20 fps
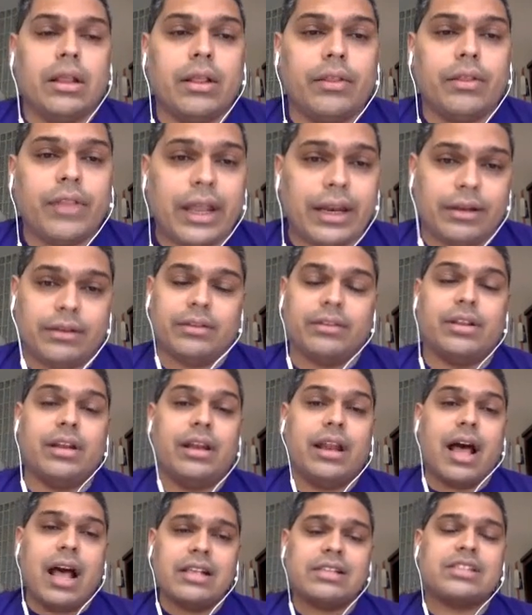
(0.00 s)
Then the
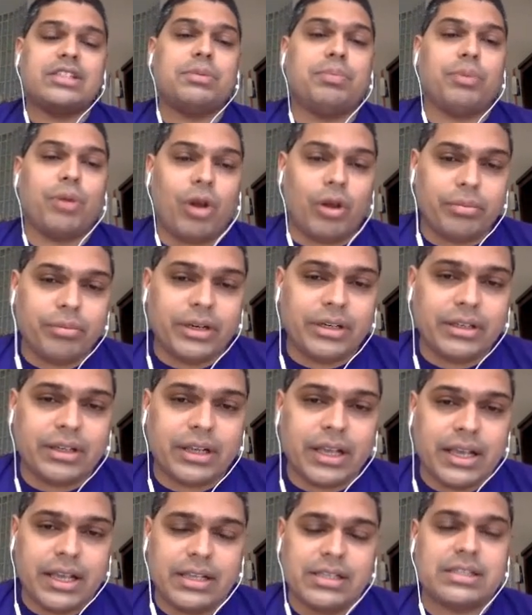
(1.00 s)
last deployment
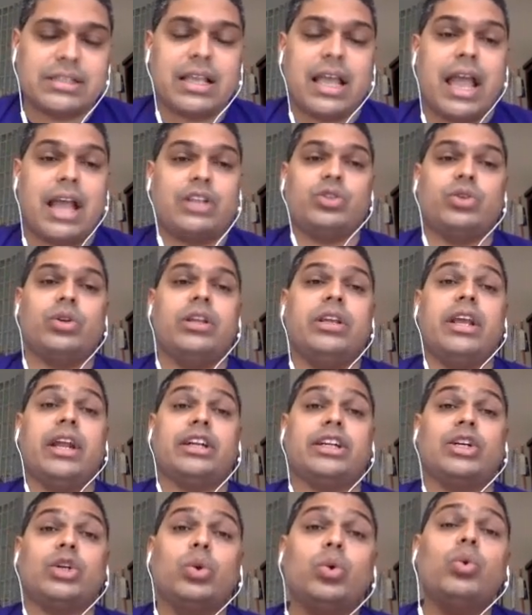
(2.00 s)
is actually a
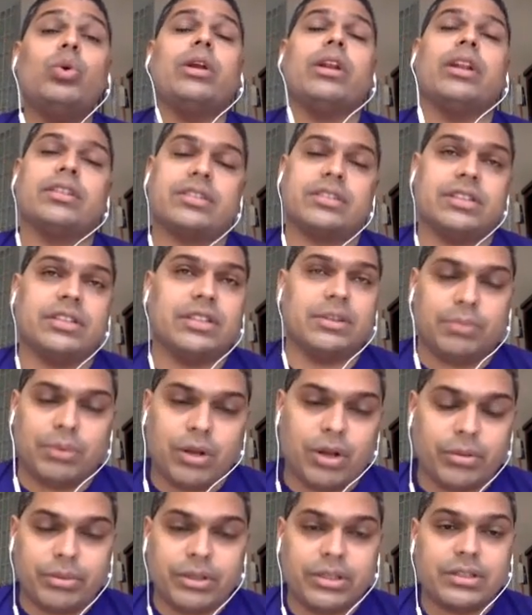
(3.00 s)
two cluster
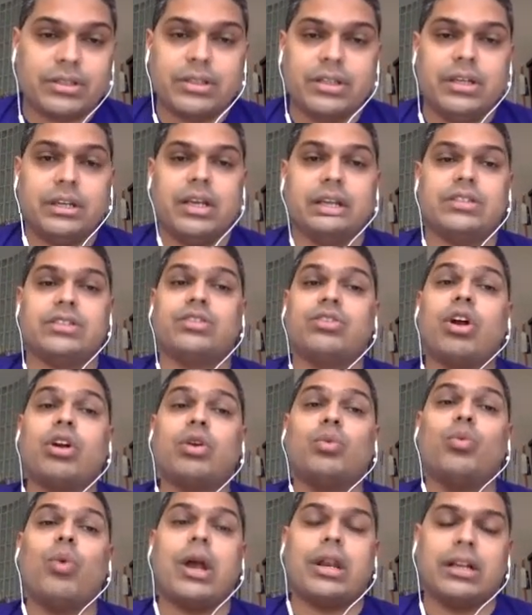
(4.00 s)
deployment. It's
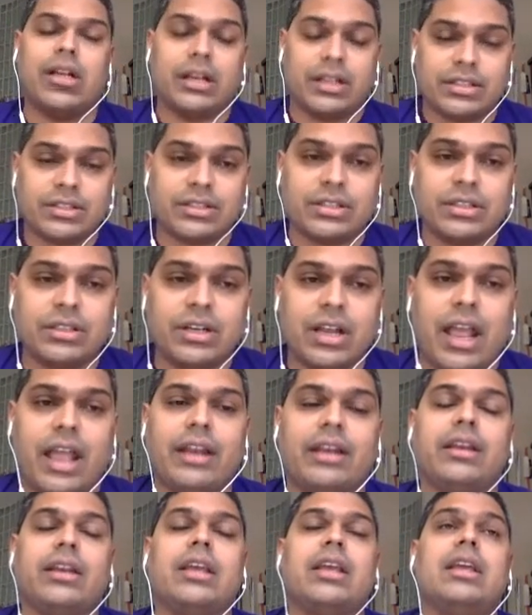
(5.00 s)
not one cluster.
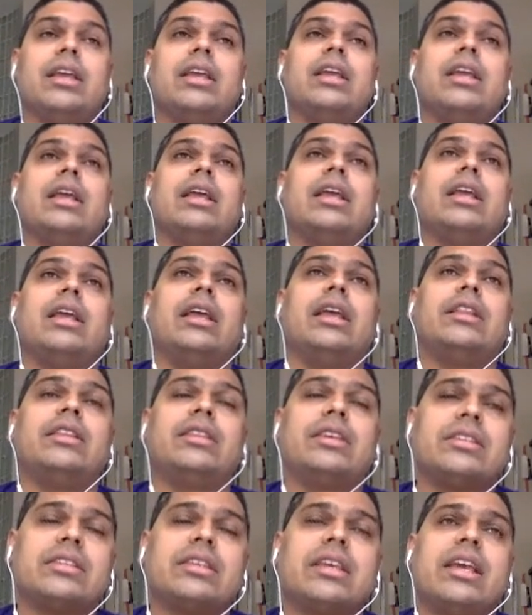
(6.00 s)
And in
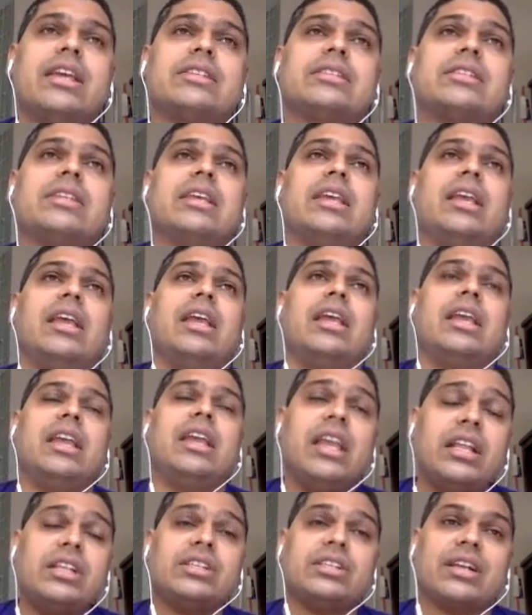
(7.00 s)
this case,
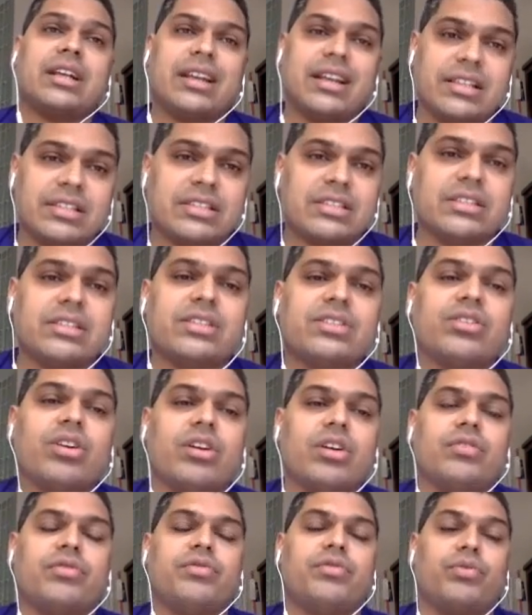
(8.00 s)
each cluster sort
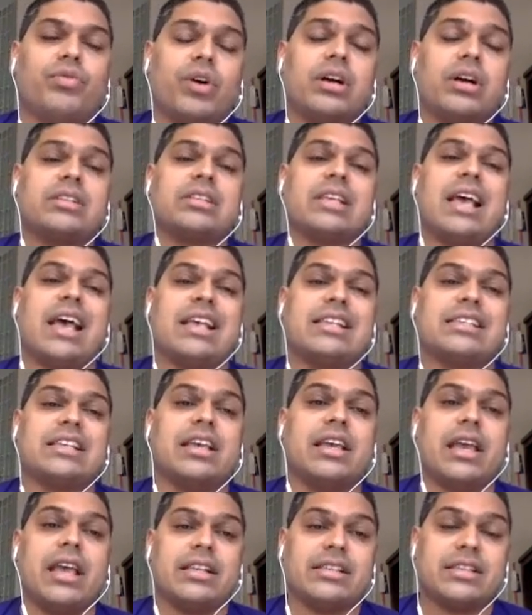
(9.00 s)
of works as
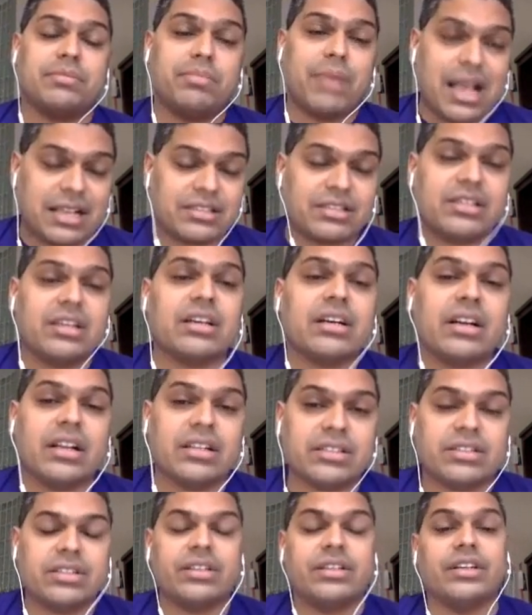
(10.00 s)
a, as a master
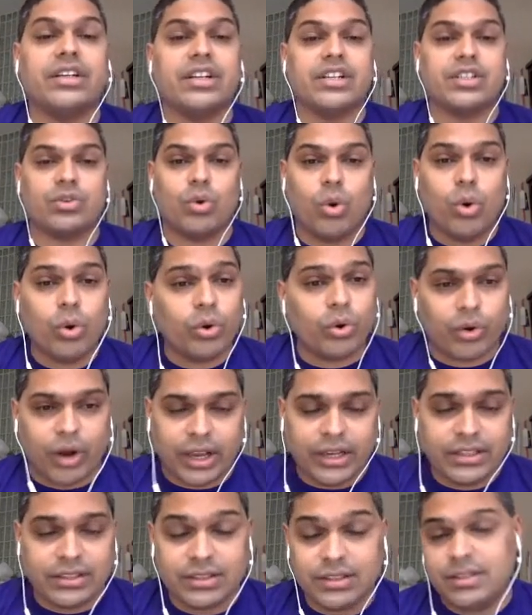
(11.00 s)
cluster in its own
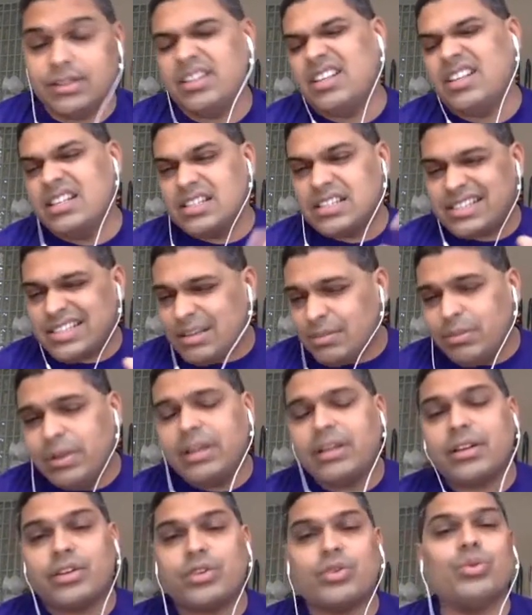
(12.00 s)
right,
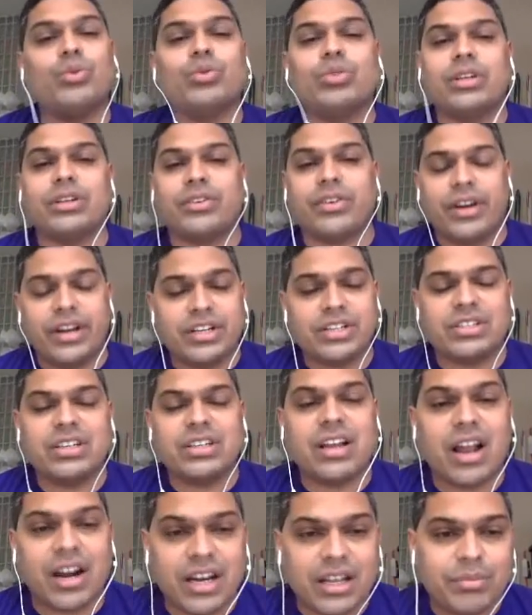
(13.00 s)
similar to the traditional
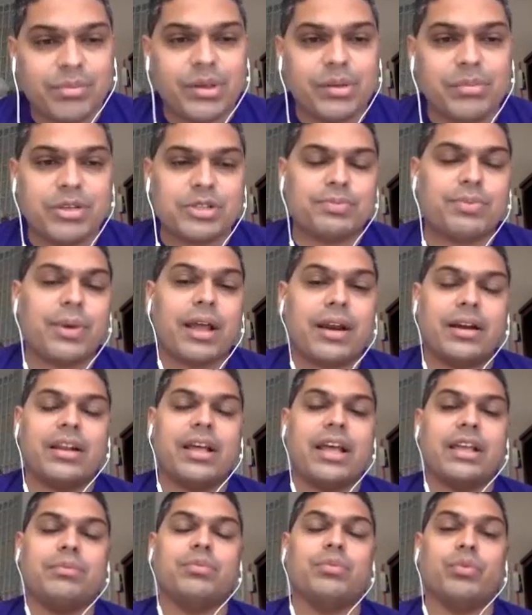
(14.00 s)
RDBMS
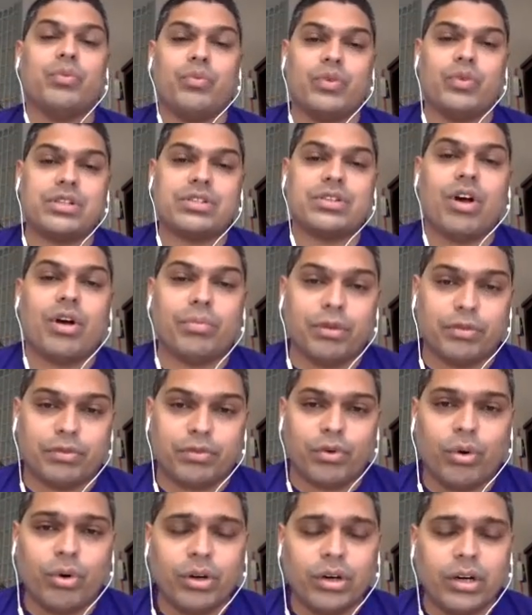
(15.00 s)
paradigm we saw
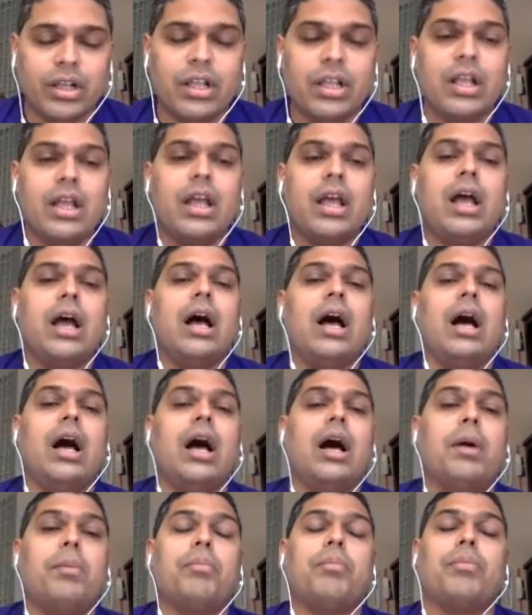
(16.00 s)
before.
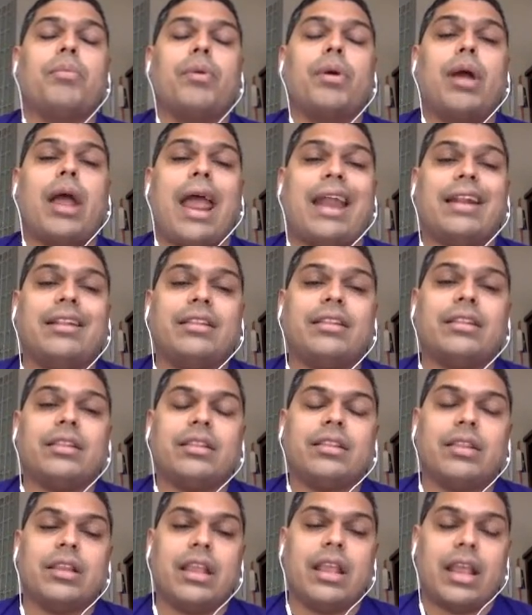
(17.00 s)
Uh, and
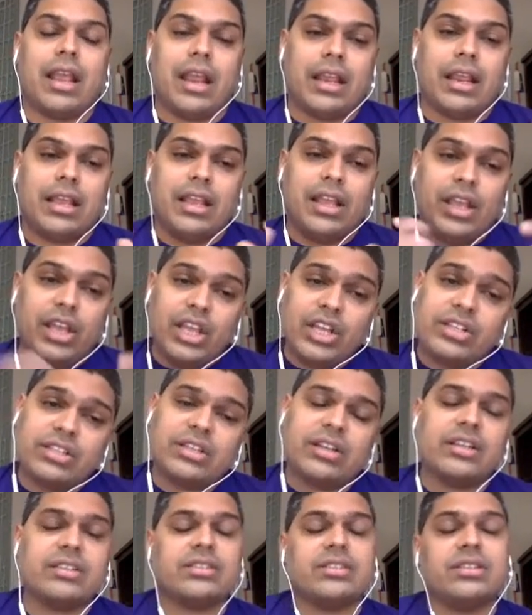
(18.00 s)
each
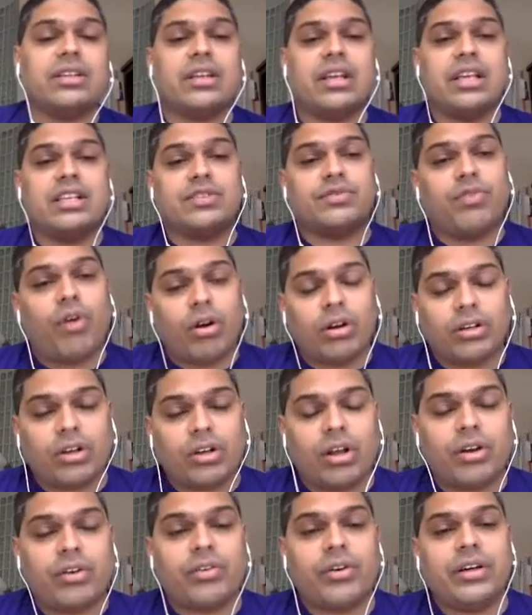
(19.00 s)
cluster is fault
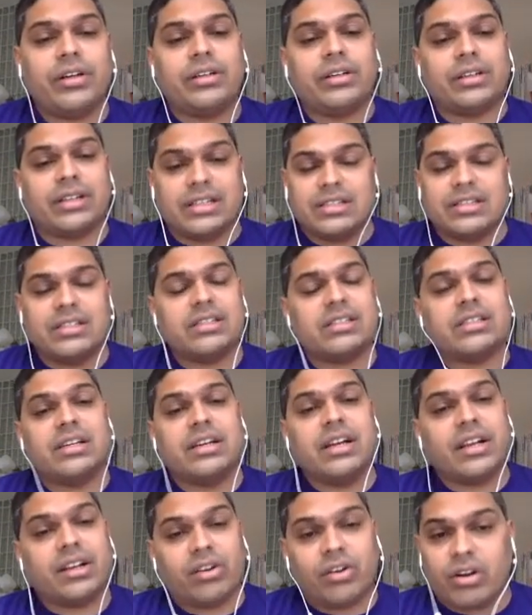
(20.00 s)
tolerant,
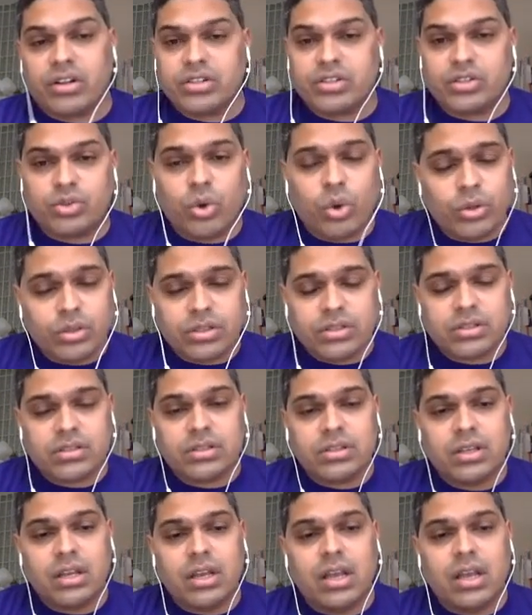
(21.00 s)
consistent across zones.